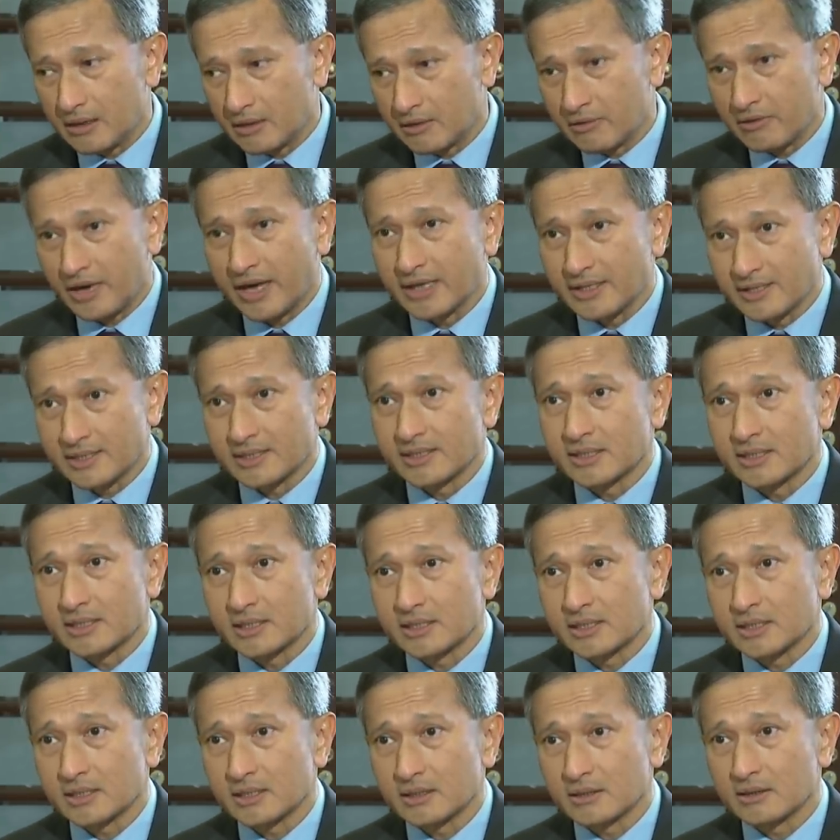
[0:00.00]

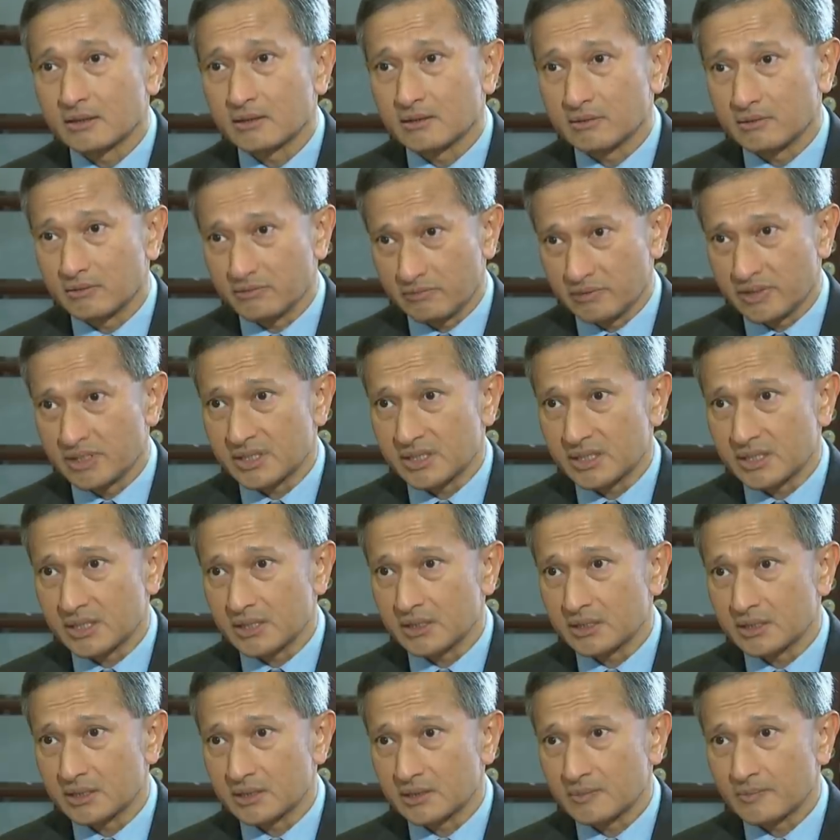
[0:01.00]
crisis
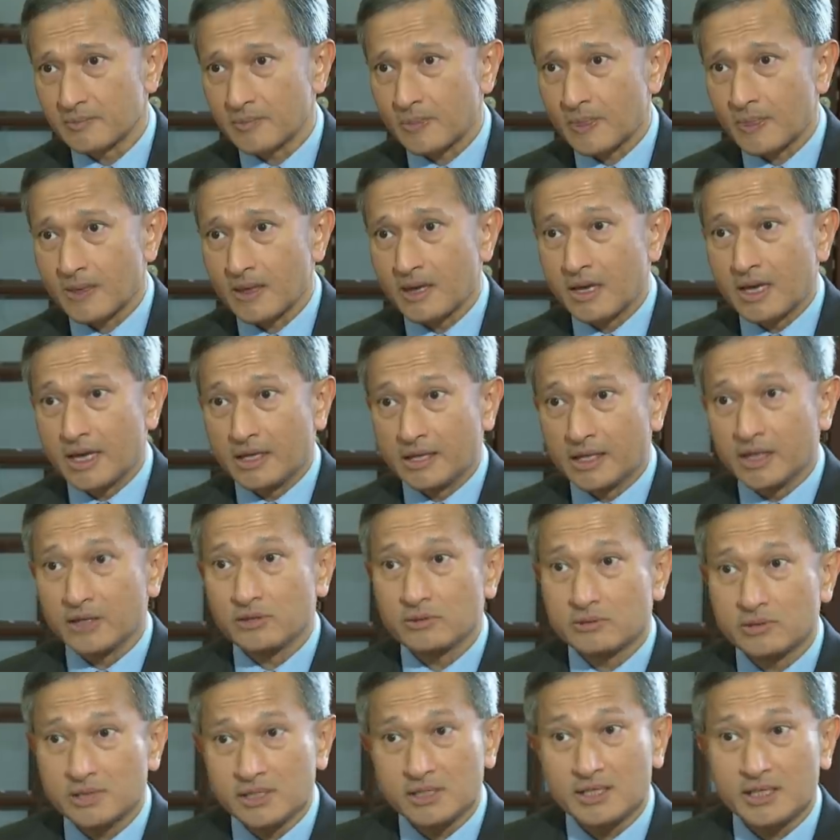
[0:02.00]
recedes. And then
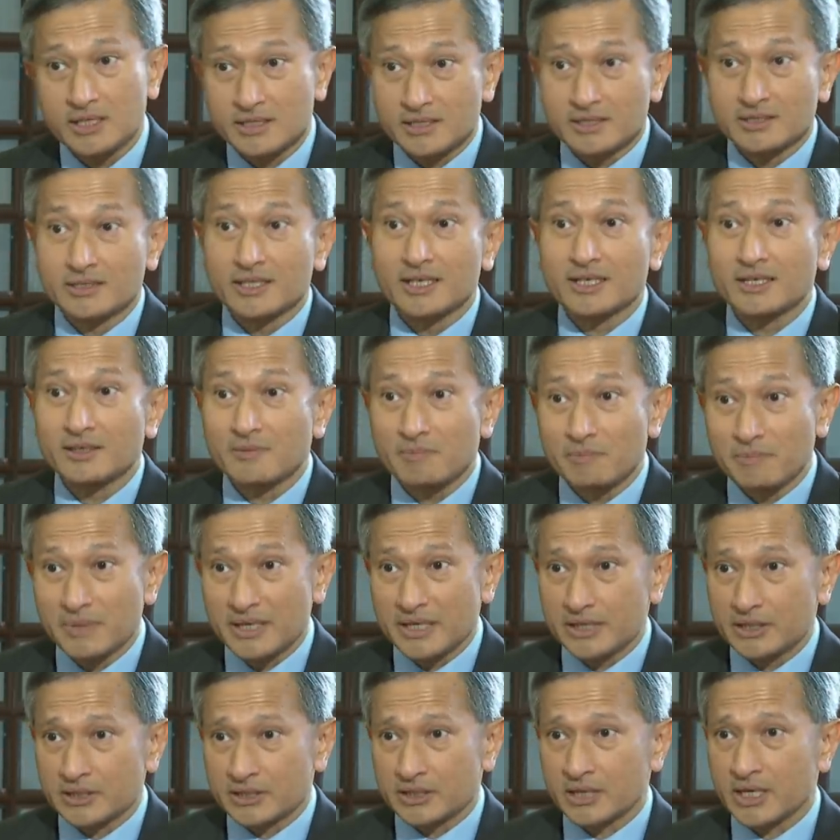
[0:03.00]
you see there's another
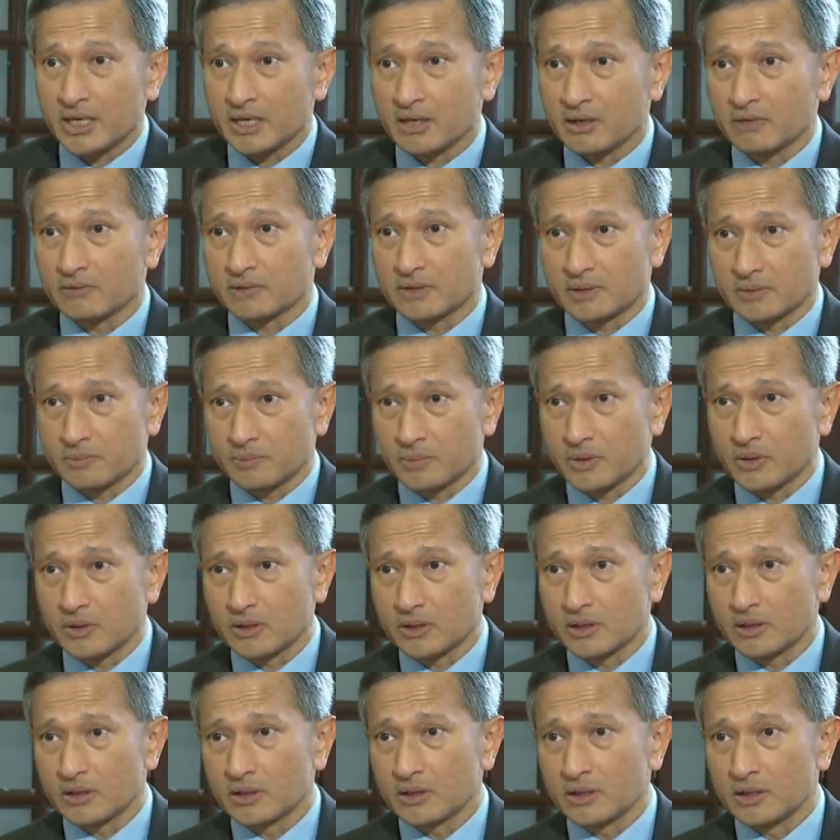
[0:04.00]
big chunk of
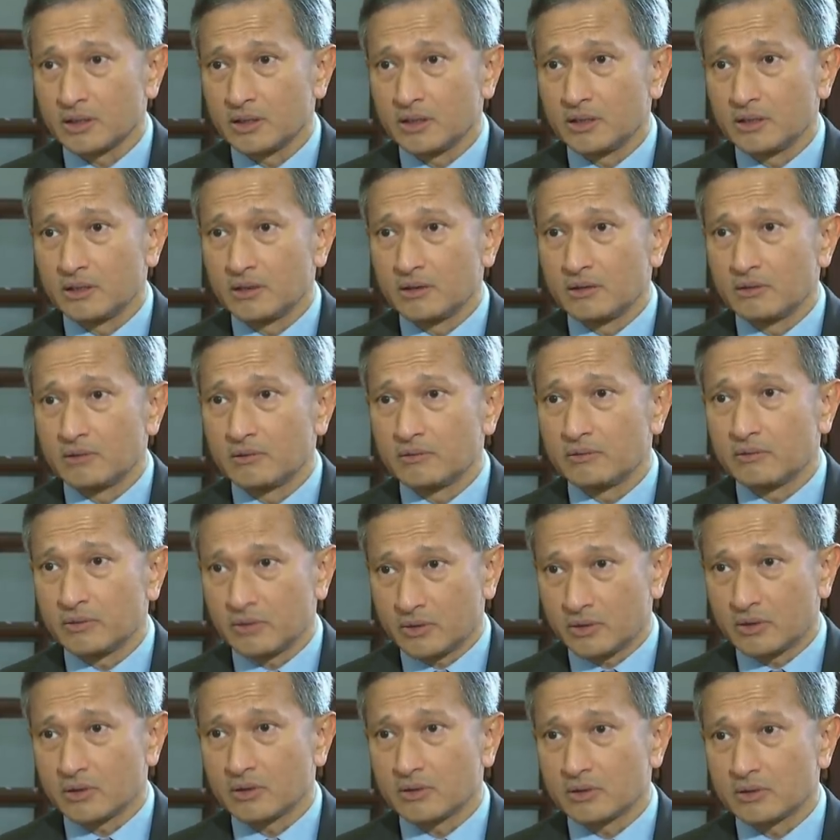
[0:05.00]
support
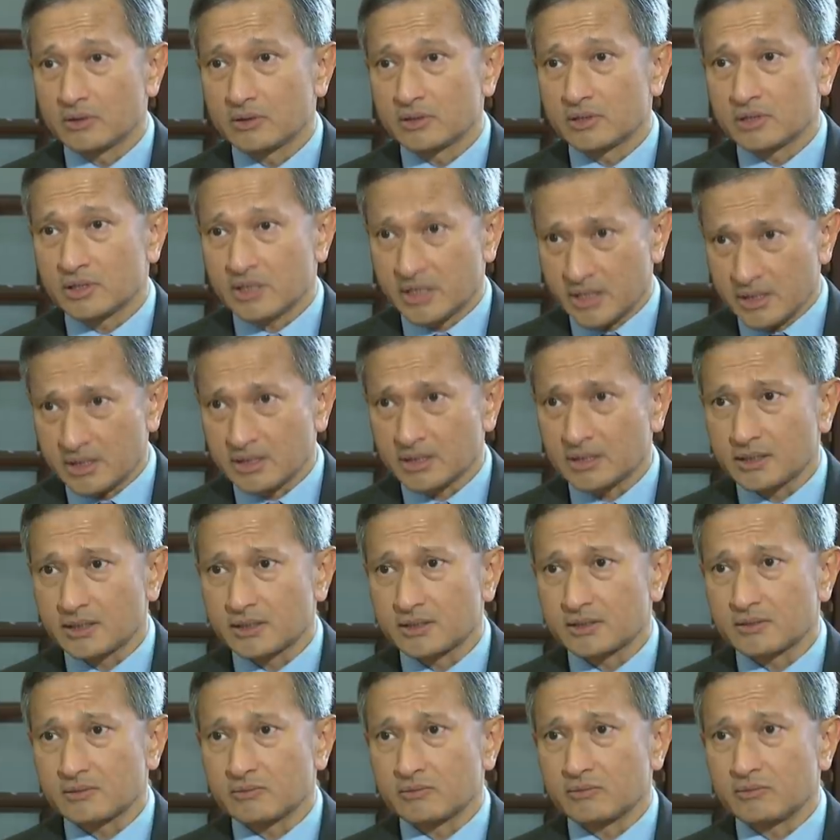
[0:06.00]
for
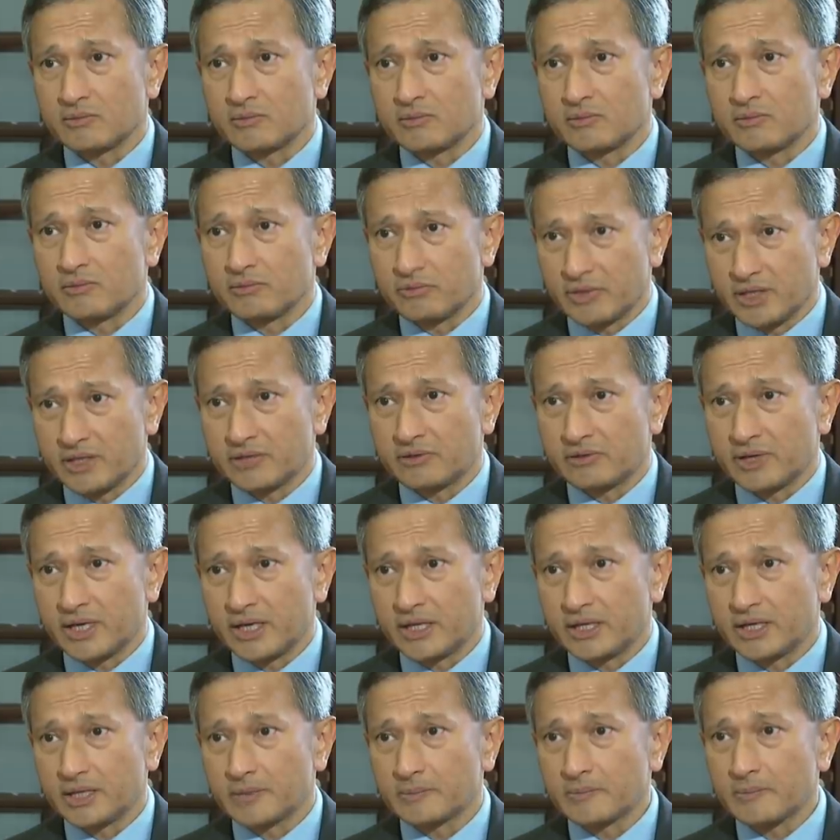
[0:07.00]
skills
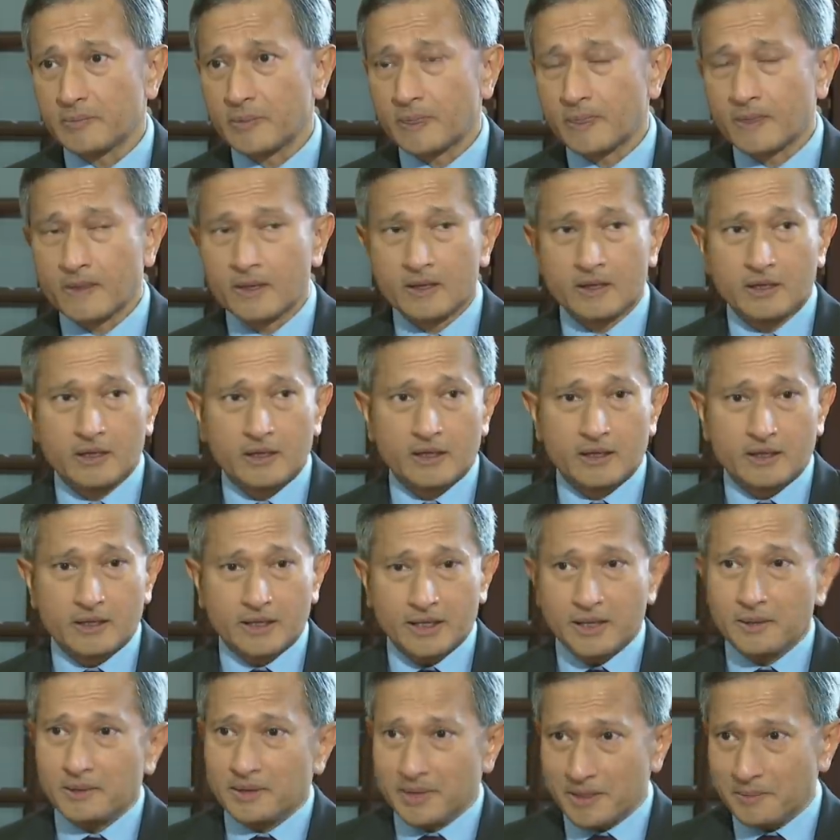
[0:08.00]
retraining.
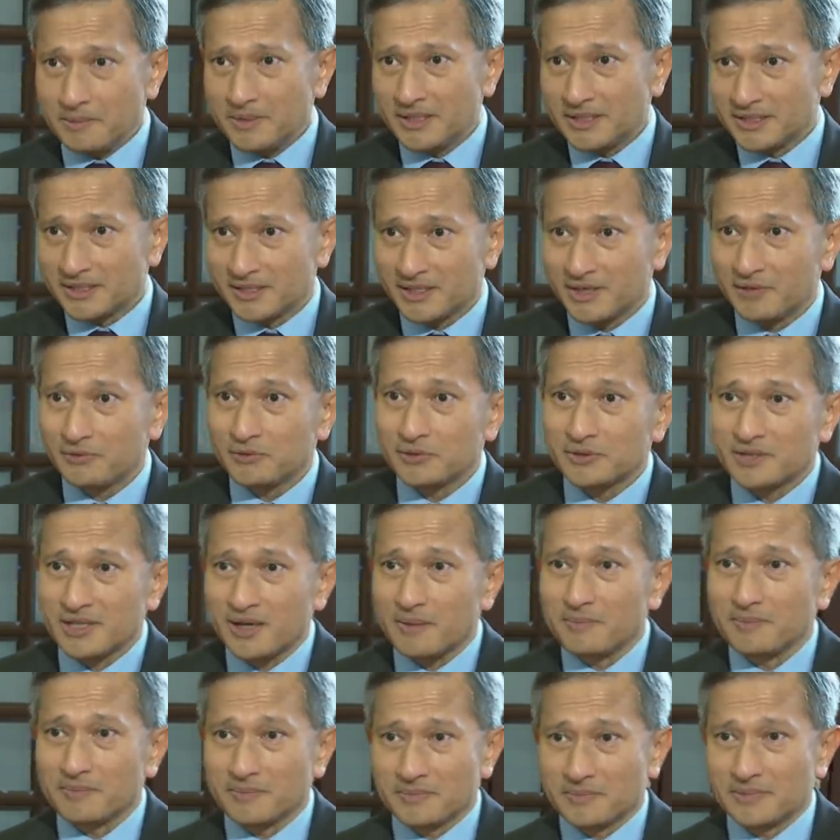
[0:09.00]
Let, let me just give you
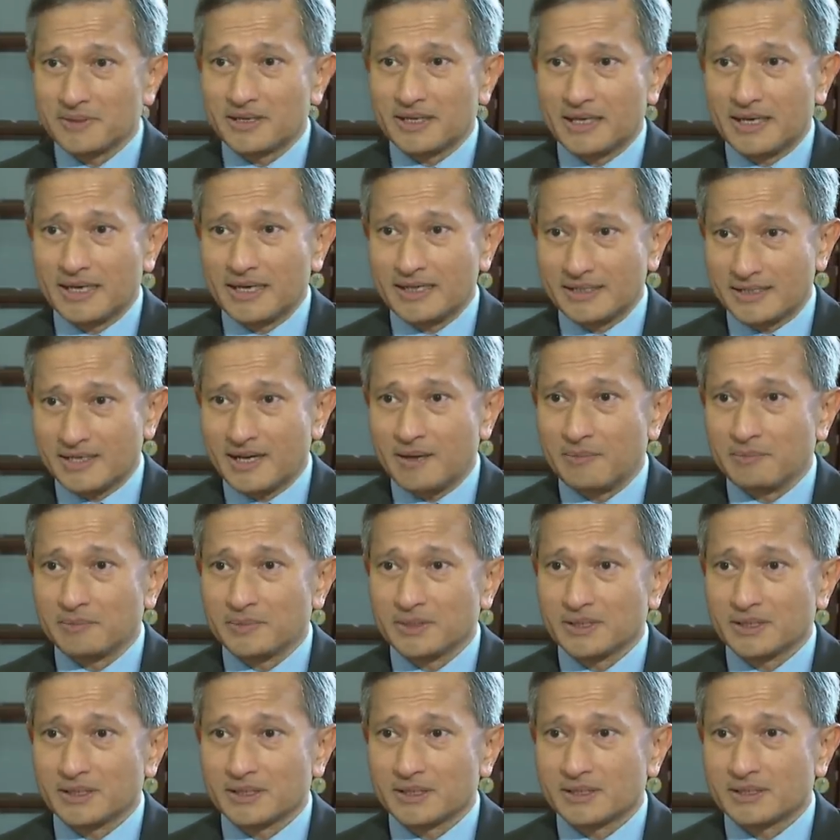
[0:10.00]
some
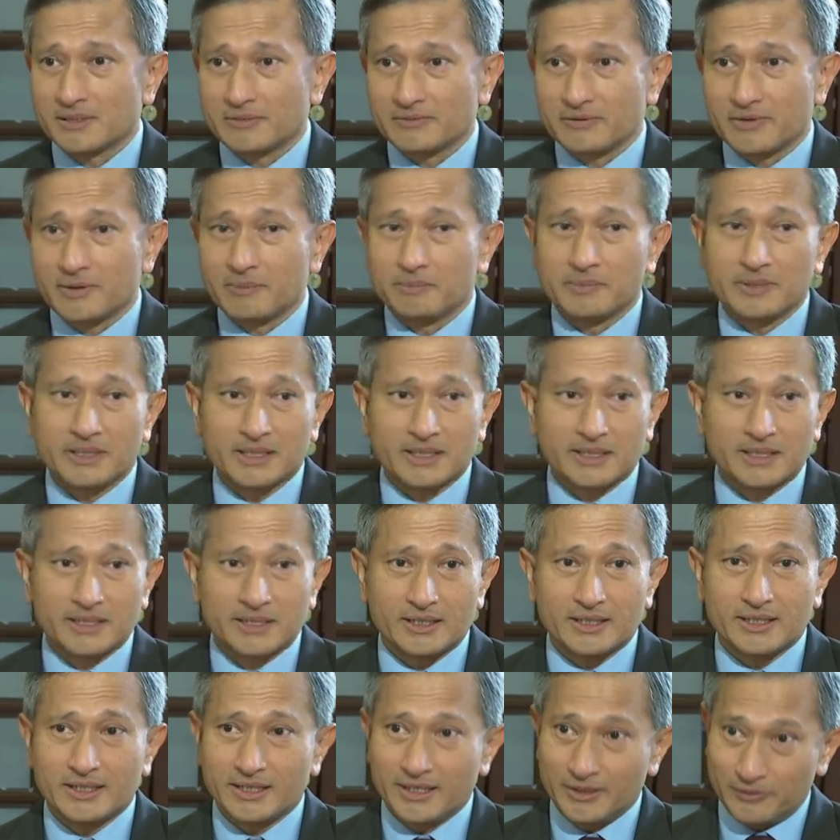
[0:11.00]
examples from
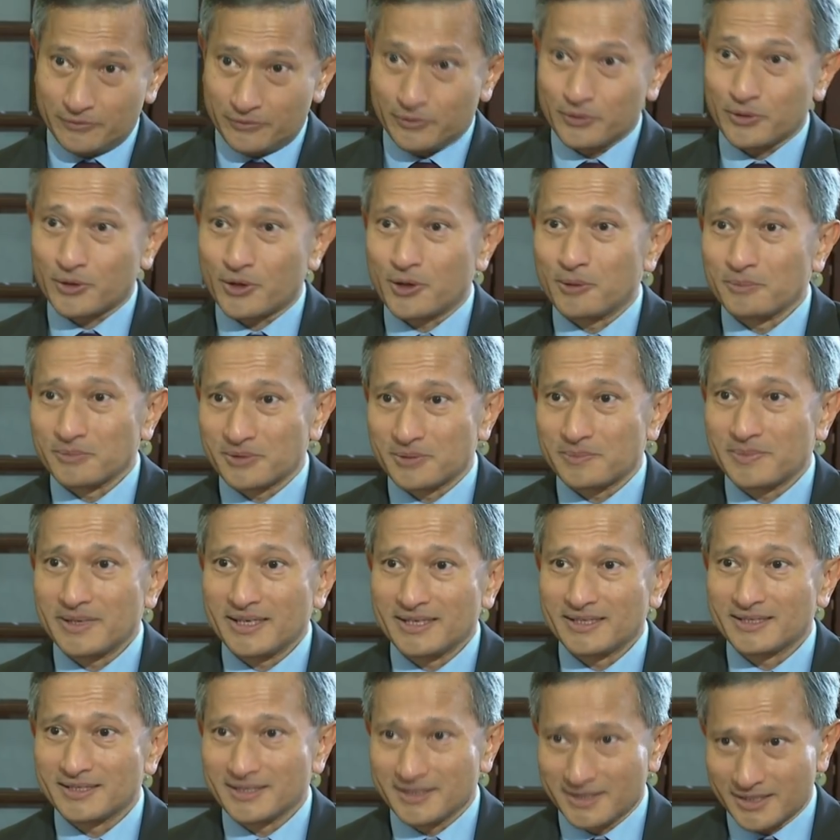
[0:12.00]
the infocomm
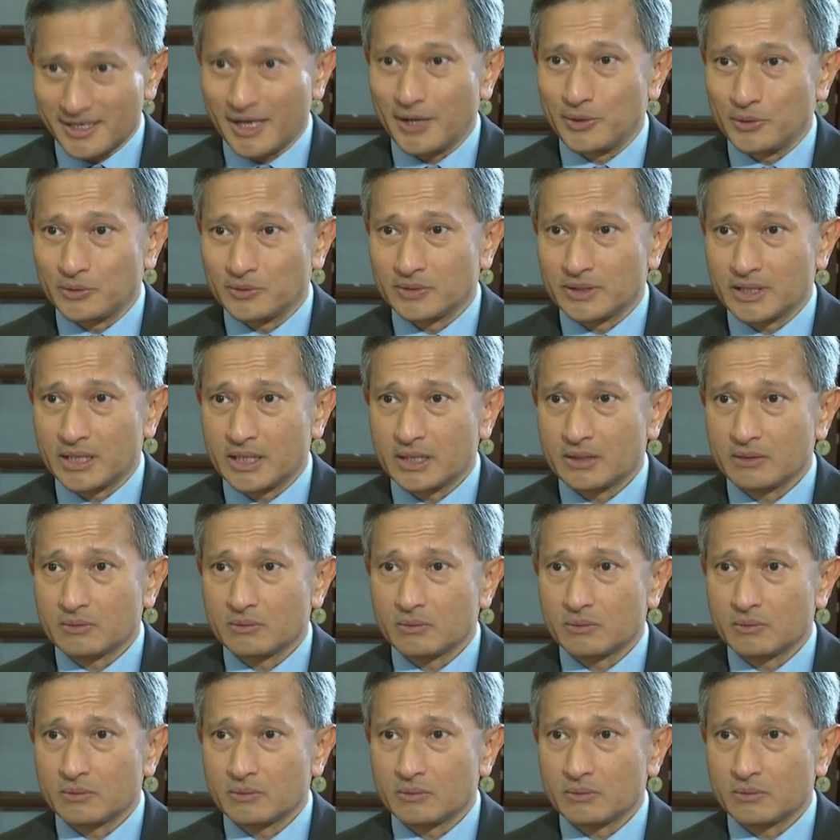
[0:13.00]
space, since I know that